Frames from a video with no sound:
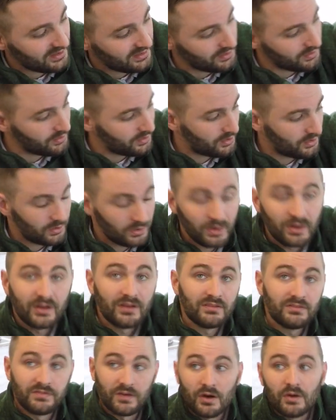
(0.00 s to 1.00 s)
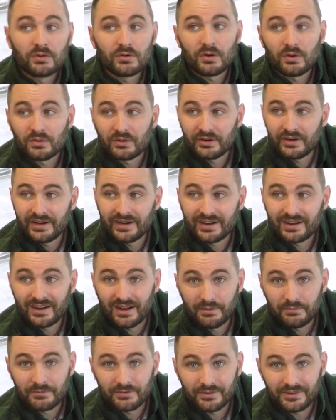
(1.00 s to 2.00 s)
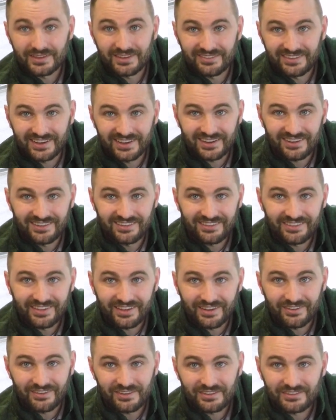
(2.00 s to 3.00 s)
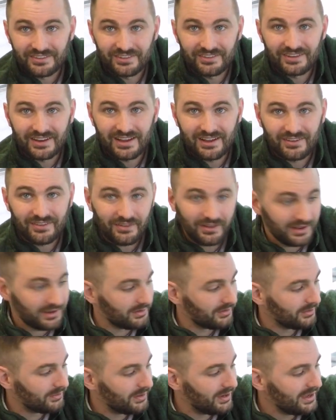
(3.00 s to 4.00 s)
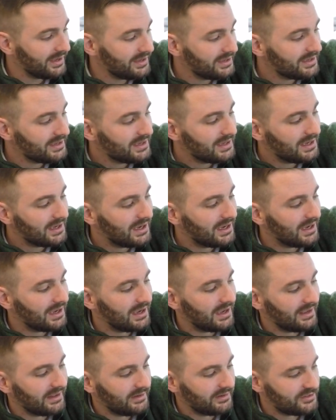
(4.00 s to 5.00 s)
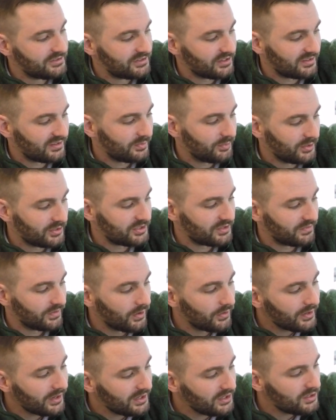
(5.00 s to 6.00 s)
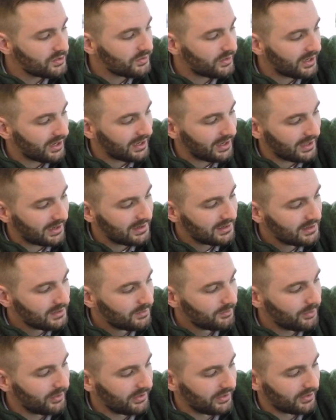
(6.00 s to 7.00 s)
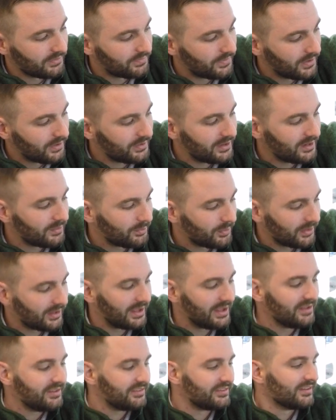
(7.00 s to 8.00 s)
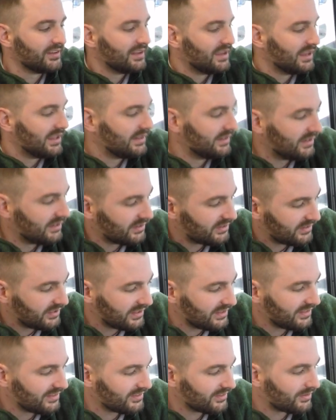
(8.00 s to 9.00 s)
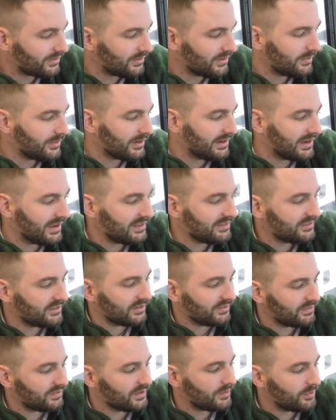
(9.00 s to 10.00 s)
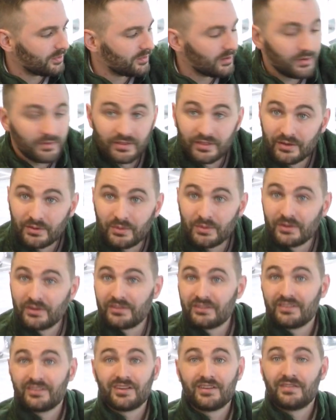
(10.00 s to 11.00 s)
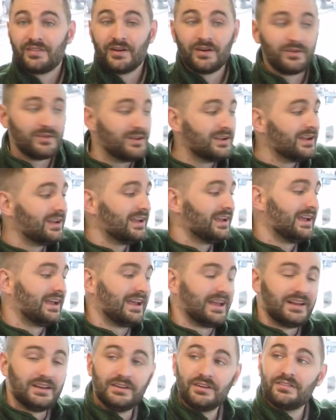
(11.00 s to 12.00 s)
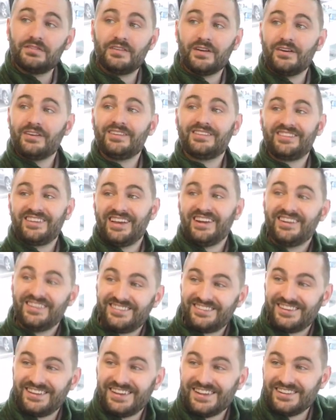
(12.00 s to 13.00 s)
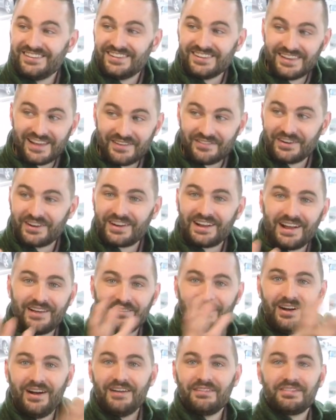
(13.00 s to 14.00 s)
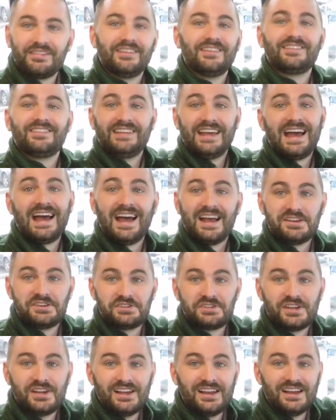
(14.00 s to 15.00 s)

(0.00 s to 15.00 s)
The little phone holder here comes with the vehicle. They always do now. I don't know why. It is just to put your phone in. You can put your phone in place, and then you take these little rubber guys and you flip them over the corners of your phone, and your phone is guaranteed to never come off this dash.